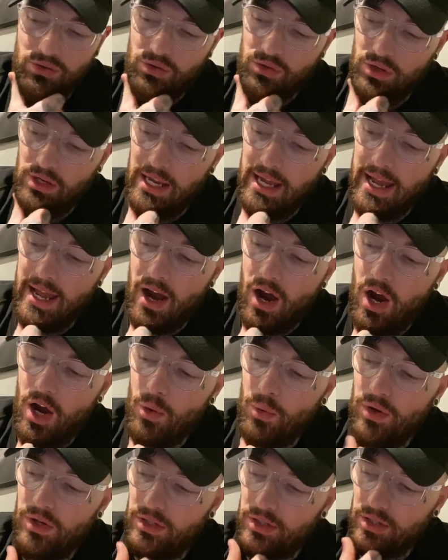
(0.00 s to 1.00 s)
yeah, I
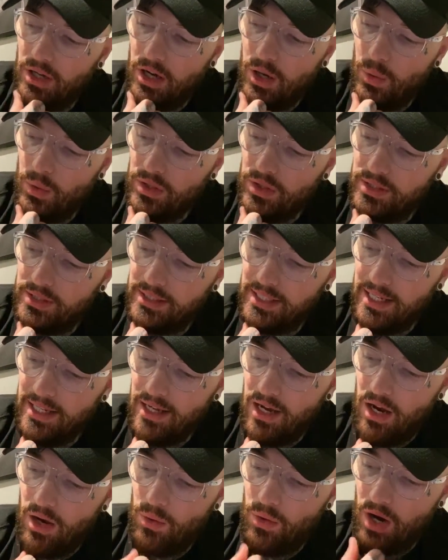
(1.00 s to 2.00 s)
would sit
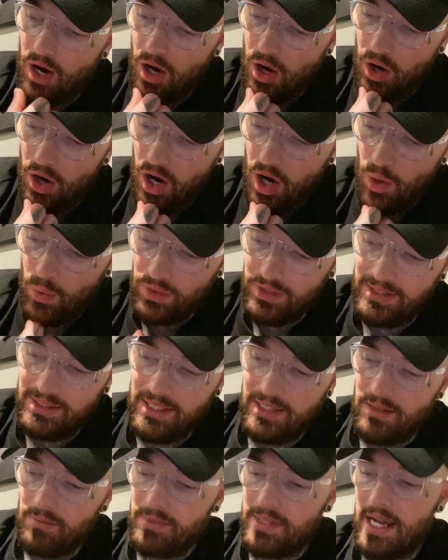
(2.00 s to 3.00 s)

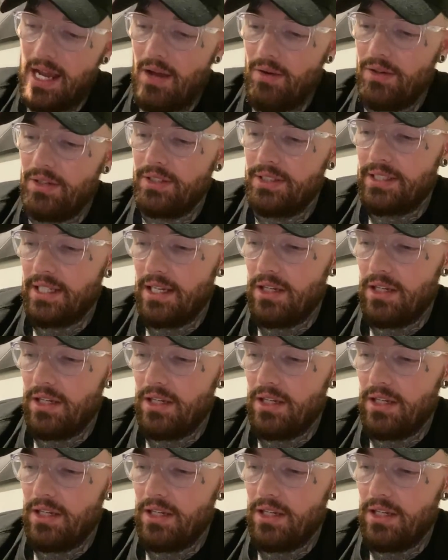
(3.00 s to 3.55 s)
them down and say,